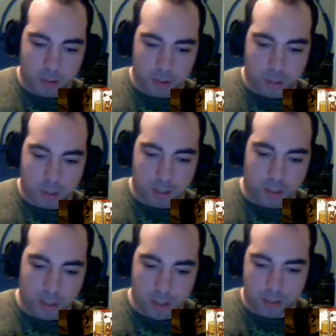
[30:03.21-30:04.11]
and
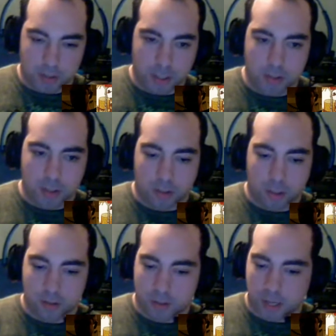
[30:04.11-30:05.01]
he declares
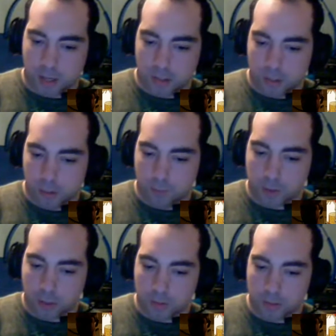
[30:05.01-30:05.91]
his attitude first.